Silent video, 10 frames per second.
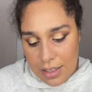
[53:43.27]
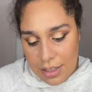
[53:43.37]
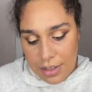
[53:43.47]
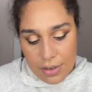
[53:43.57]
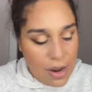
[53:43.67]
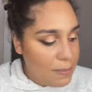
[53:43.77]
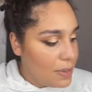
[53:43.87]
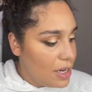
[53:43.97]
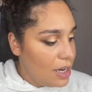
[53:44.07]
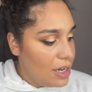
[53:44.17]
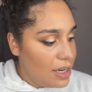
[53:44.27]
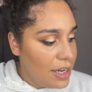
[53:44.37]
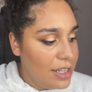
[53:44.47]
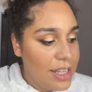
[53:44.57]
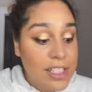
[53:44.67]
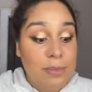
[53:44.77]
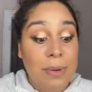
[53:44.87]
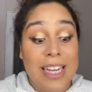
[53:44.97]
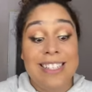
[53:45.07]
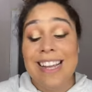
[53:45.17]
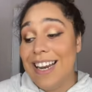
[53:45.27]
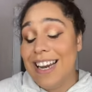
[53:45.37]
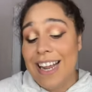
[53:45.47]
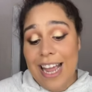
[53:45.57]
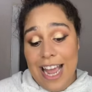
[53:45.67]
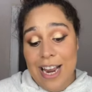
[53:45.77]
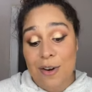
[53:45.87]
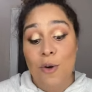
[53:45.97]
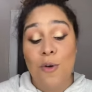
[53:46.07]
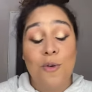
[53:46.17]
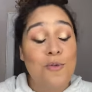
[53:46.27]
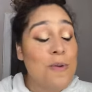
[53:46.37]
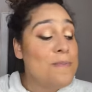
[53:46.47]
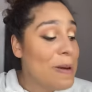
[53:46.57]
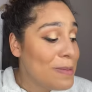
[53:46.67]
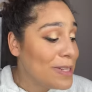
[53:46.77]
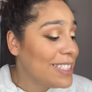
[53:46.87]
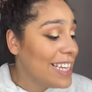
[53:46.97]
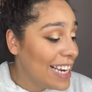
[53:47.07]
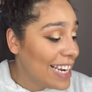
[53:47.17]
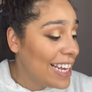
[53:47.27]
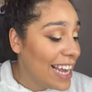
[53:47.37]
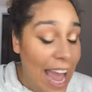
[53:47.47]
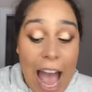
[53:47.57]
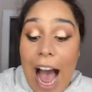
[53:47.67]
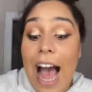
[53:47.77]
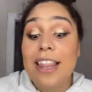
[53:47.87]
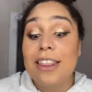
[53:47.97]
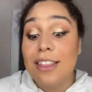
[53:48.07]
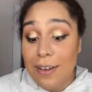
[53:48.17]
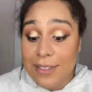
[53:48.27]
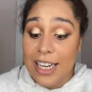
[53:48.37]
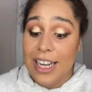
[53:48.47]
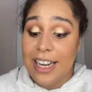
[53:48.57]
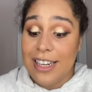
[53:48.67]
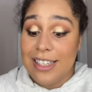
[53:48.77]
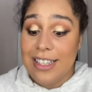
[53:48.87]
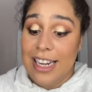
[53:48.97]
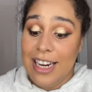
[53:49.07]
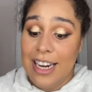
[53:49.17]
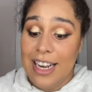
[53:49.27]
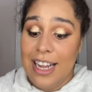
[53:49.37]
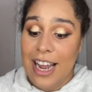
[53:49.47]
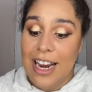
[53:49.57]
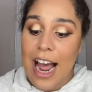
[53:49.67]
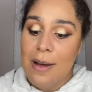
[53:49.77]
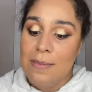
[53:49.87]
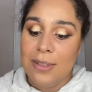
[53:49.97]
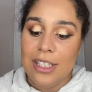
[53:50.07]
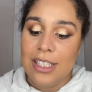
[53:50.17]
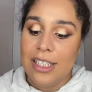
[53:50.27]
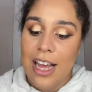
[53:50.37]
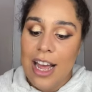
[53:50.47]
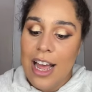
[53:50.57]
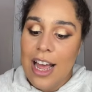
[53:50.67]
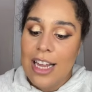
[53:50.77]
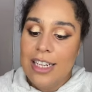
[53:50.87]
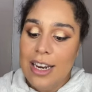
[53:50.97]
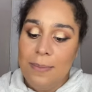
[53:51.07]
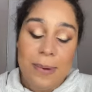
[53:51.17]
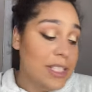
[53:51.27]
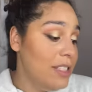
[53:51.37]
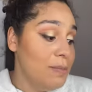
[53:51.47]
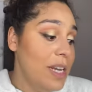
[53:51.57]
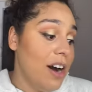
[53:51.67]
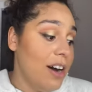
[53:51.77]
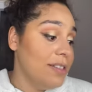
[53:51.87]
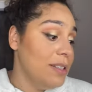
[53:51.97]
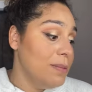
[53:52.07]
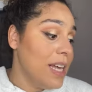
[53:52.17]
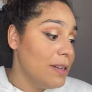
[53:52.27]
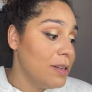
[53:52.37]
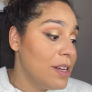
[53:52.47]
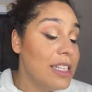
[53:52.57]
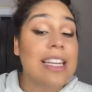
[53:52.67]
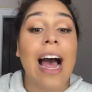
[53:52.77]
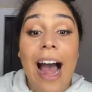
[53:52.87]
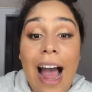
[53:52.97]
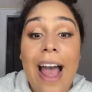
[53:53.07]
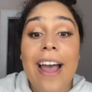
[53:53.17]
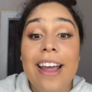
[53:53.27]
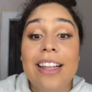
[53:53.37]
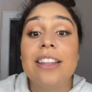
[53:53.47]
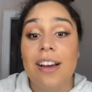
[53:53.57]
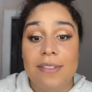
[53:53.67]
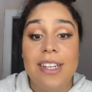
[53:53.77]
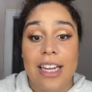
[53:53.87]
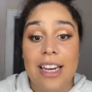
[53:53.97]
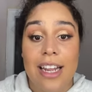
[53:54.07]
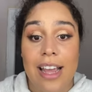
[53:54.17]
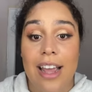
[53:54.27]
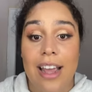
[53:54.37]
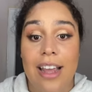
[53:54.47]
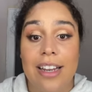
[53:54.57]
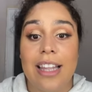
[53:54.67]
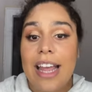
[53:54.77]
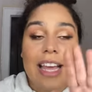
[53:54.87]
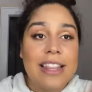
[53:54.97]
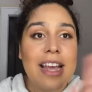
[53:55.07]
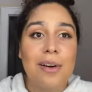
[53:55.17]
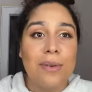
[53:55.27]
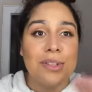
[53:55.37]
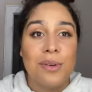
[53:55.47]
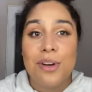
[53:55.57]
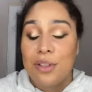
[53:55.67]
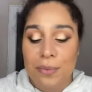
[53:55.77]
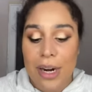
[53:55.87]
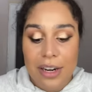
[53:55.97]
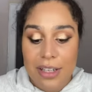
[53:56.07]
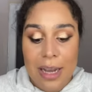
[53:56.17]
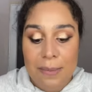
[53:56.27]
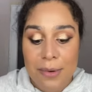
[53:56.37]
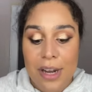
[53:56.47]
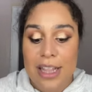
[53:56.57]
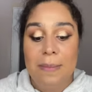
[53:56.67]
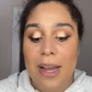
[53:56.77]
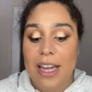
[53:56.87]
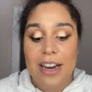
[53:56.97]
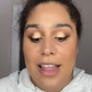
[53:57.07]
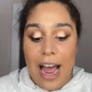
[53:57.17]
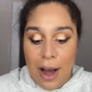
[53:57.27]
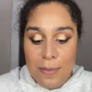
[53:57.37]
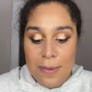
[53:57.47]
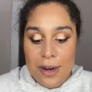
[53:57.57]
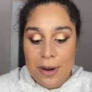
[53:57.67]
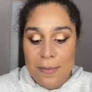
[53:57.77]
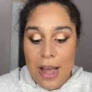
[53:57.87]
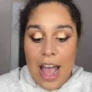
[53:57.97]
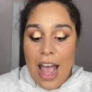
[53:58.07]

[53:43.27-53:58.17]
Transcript: So I'm cutting. They just played Danity Kane. Who remembers Danity Kane? I love Danny Danity Kane. I'm just, Diddy pisses me off sometimes because I love Danity Kane. Like, can they go to another record label? Can they make another album?